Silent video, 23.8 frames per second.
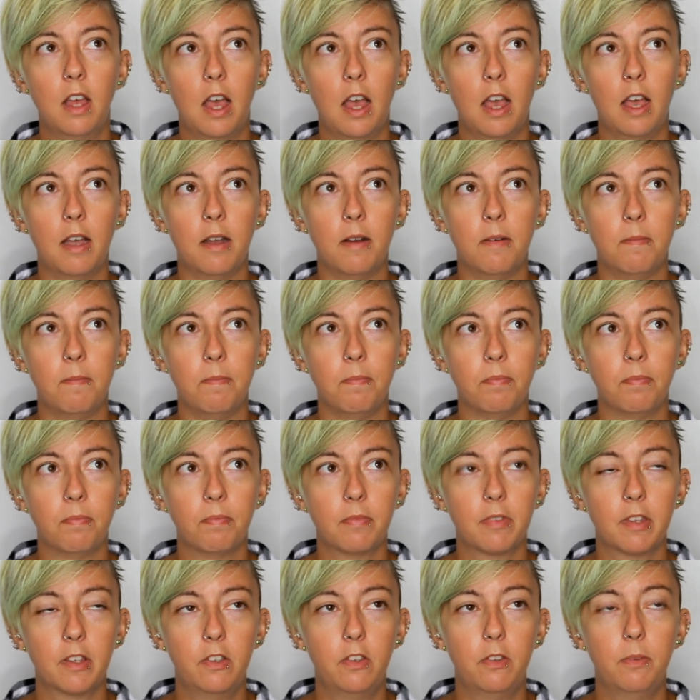um,
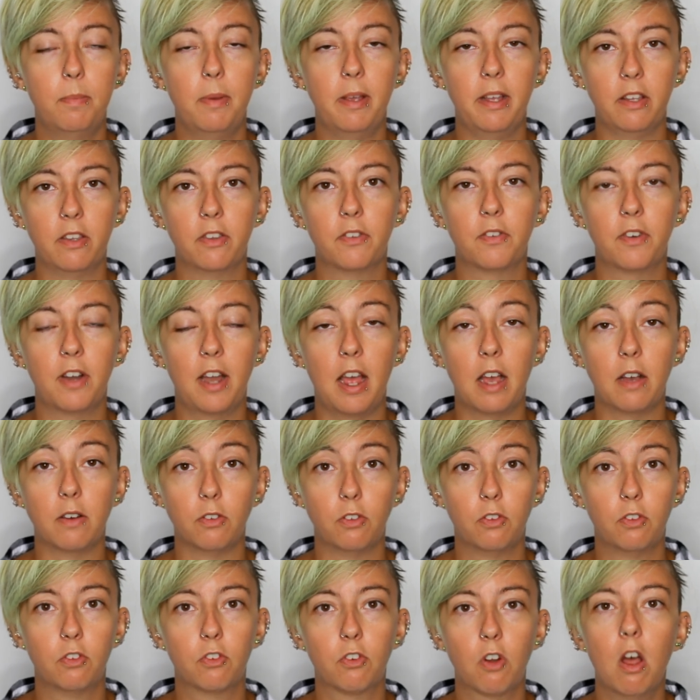space for how
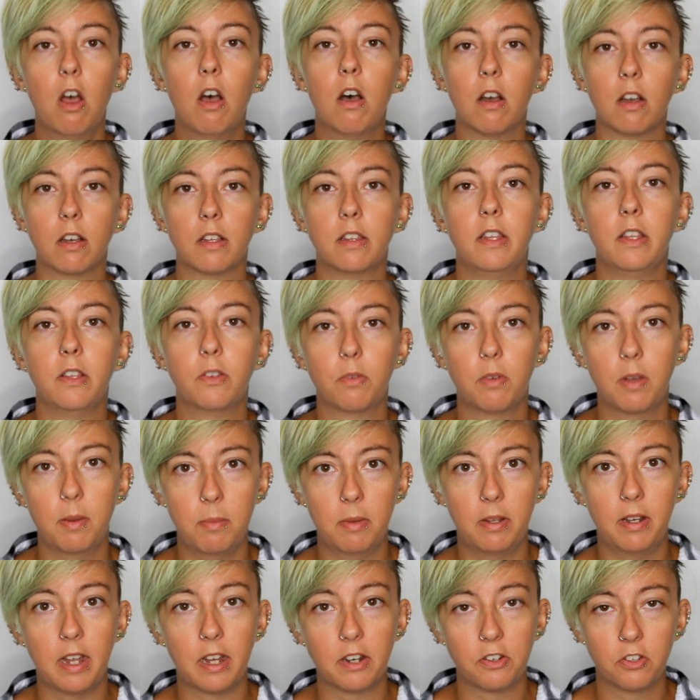strong these
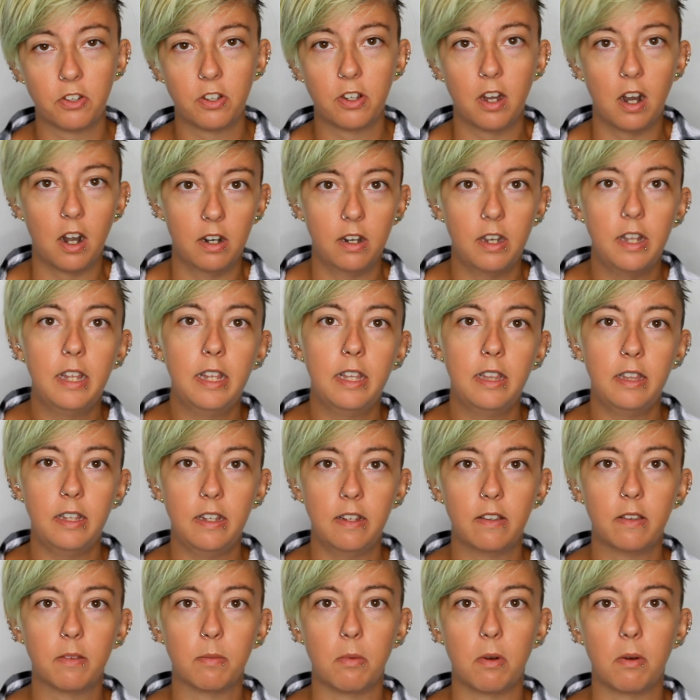women actually are in
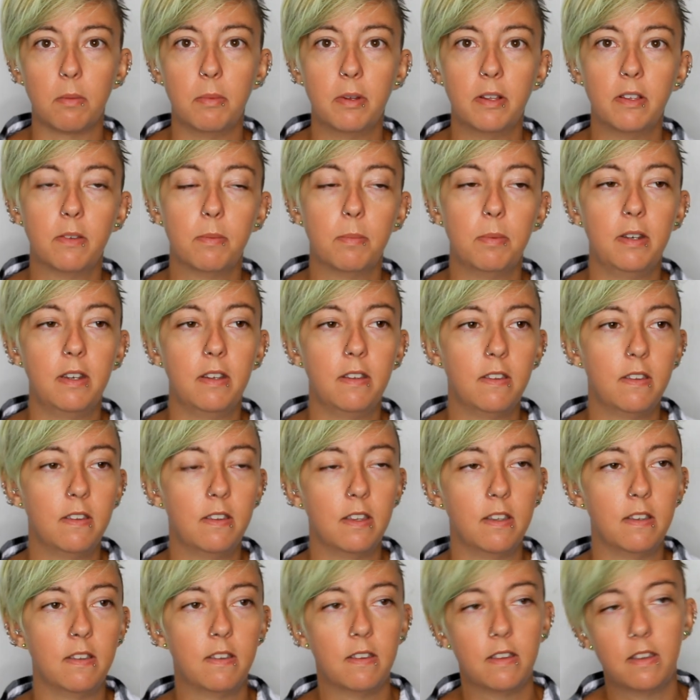these moments, but it's
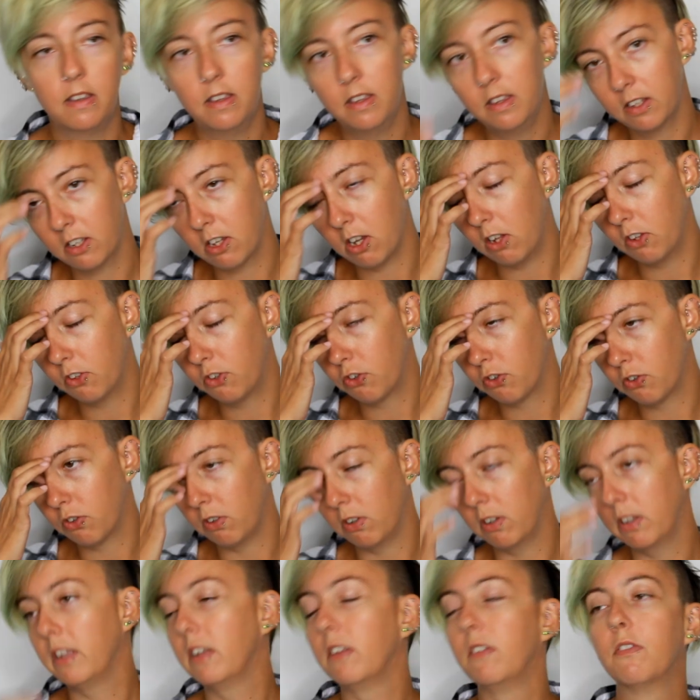this
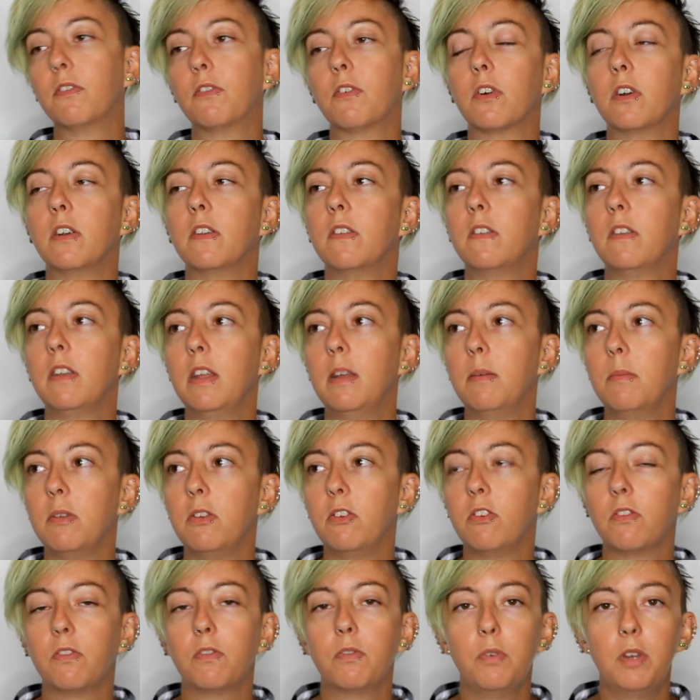culturally enforced
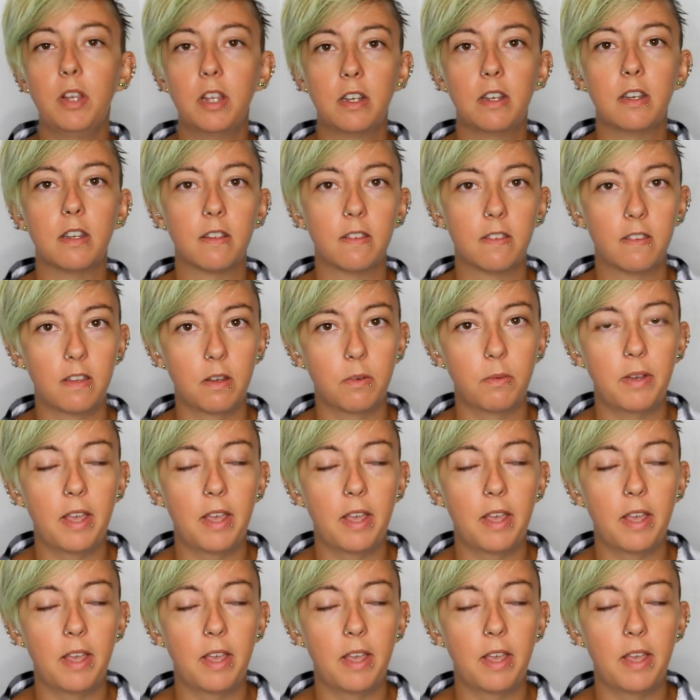image of weakness that